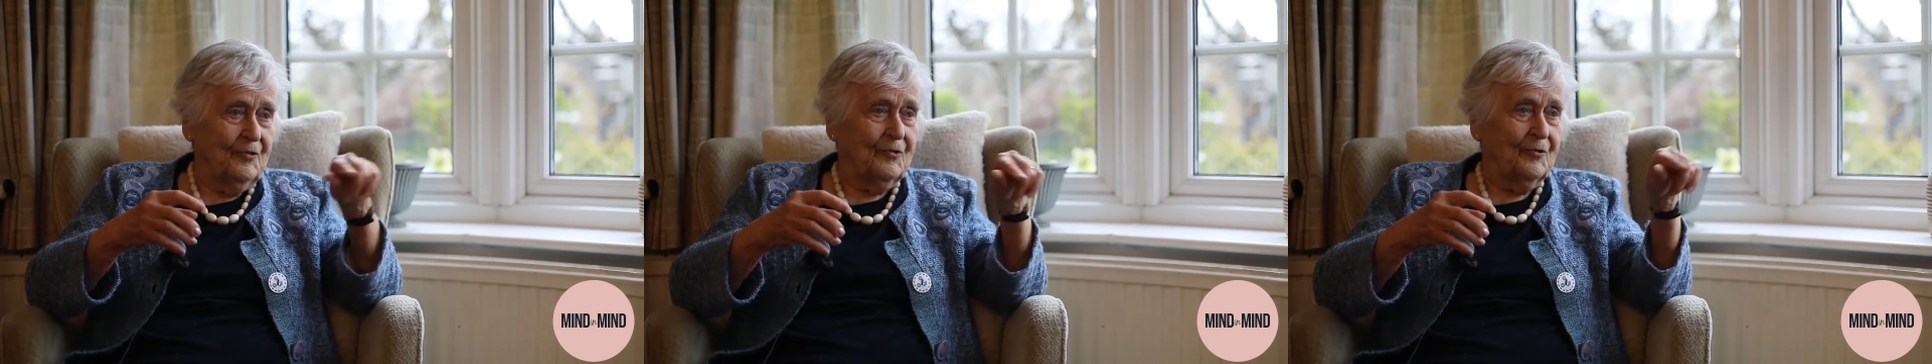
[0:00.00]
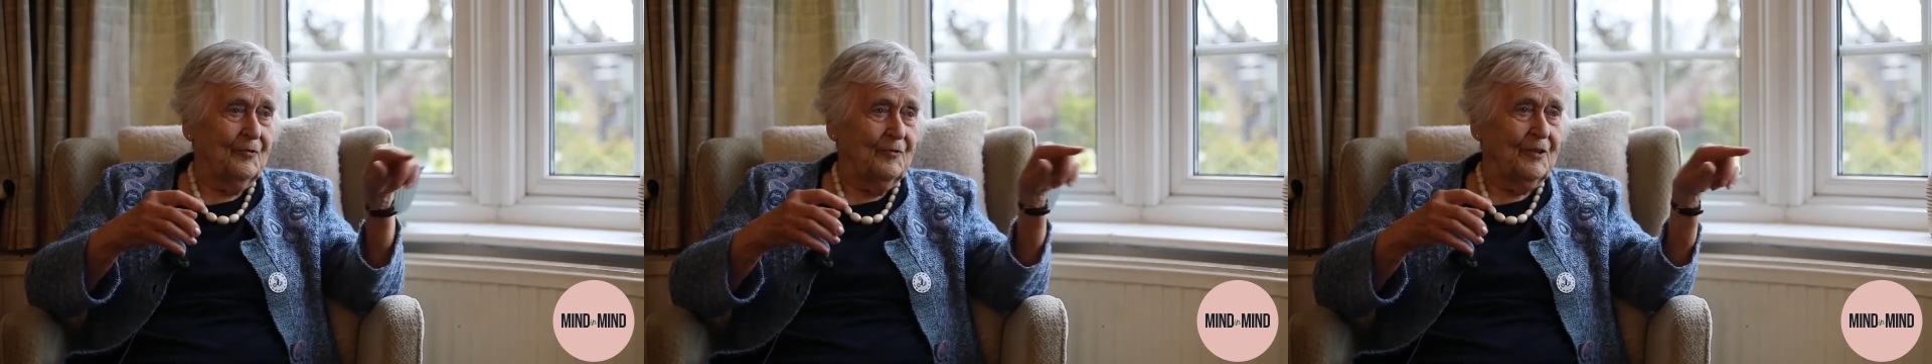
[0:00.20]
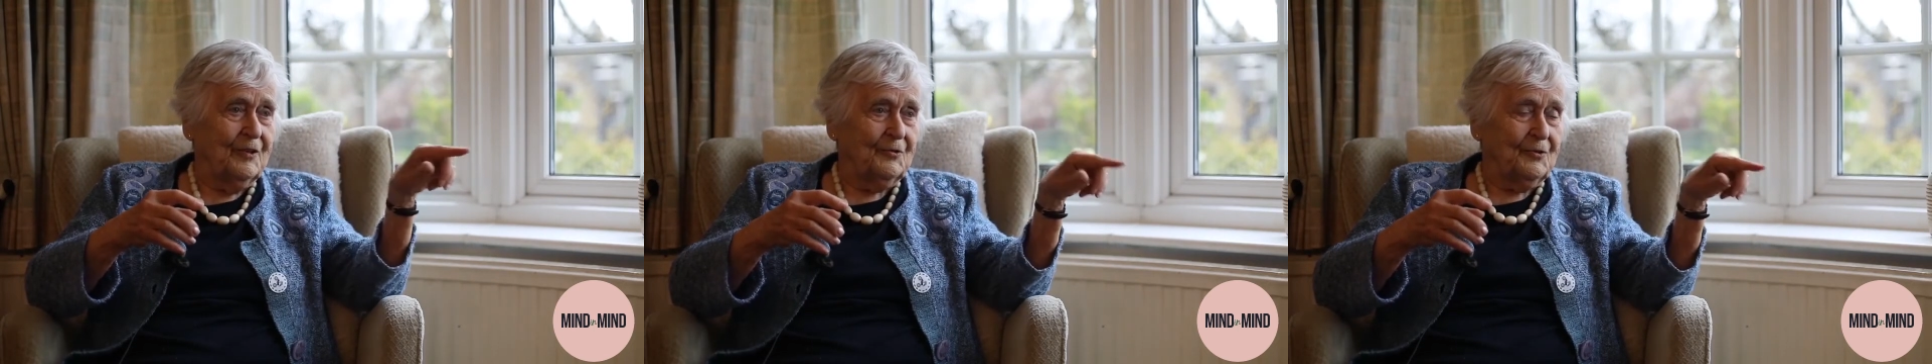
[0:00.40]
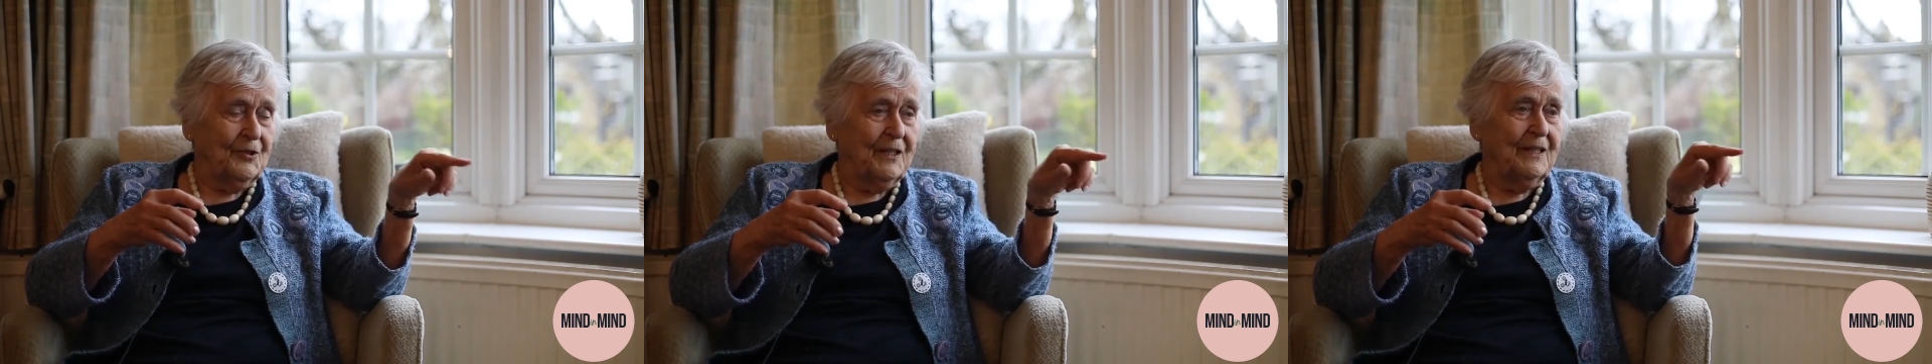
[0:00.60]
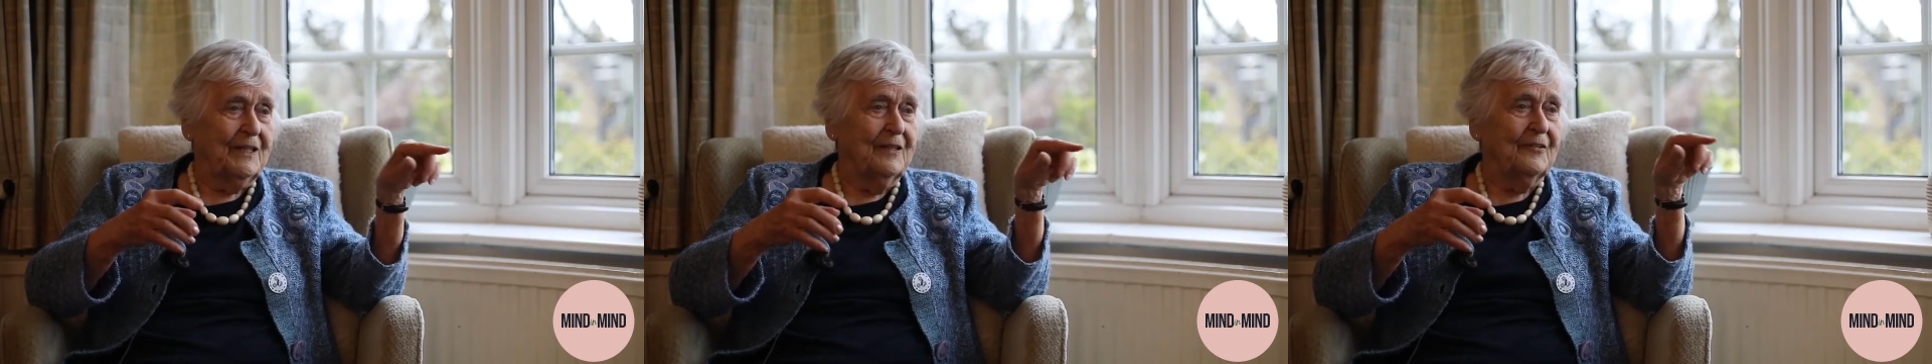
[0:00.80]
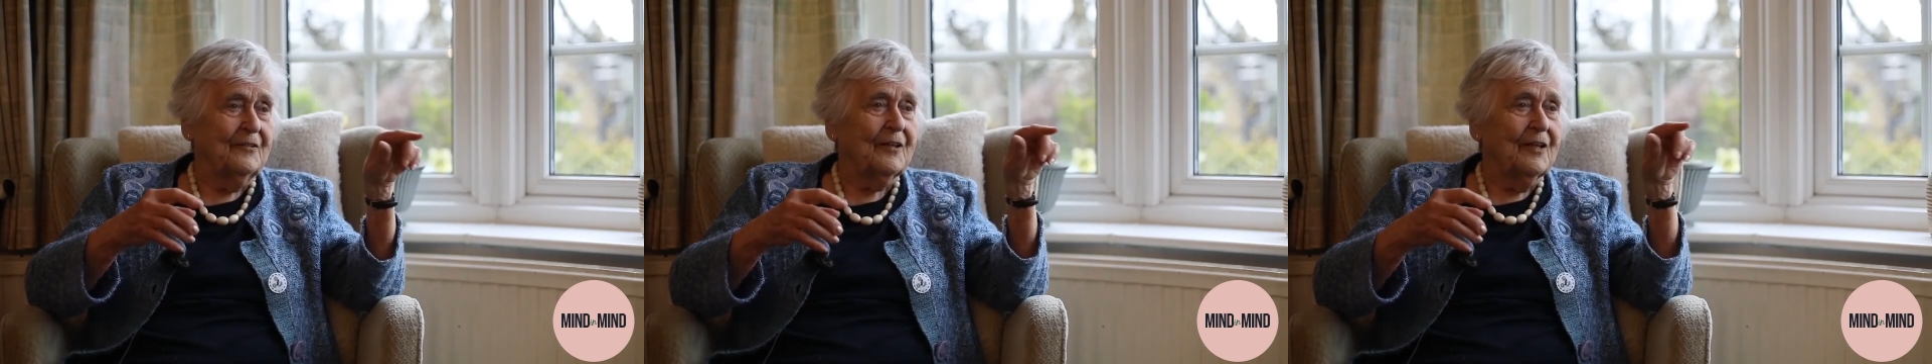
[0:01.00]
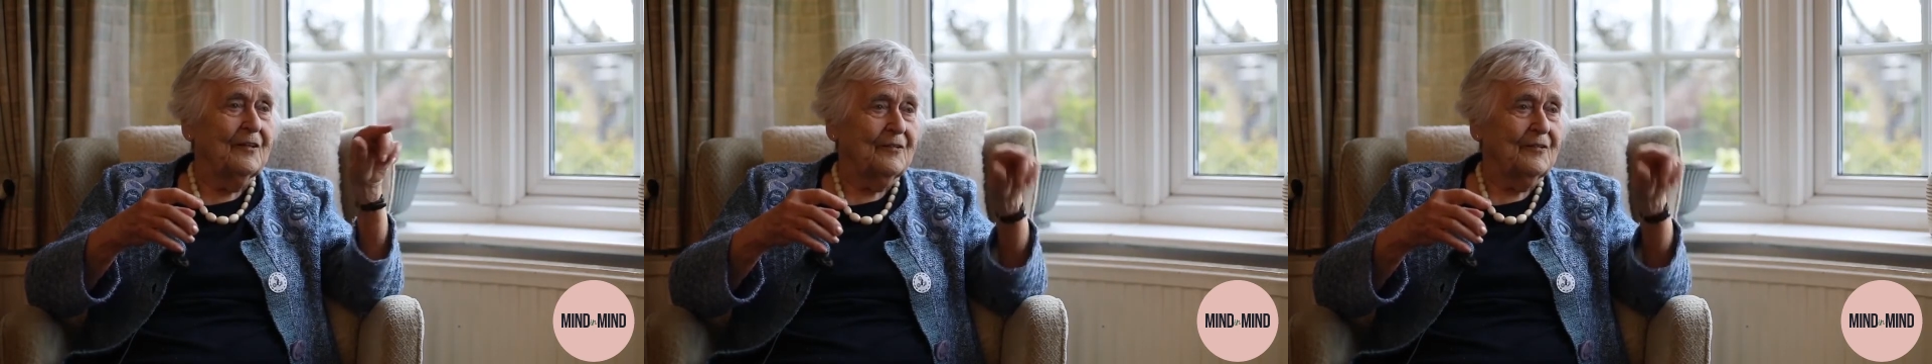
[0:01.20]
each of the trainings,